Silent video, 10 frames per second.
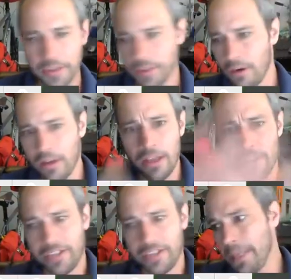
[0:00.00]
So
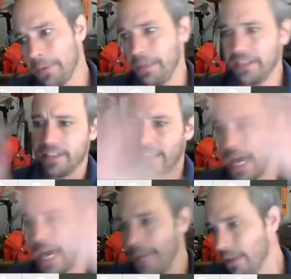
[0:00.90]
the steam table basically
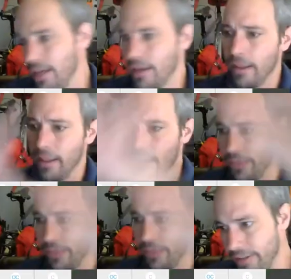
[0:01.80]
tabulate
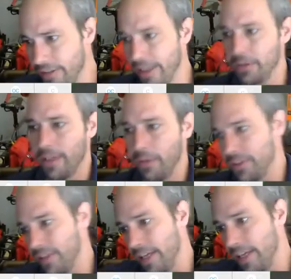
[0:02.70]
the saturated
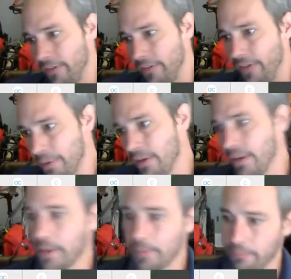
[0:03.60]
liquid, saturated vapor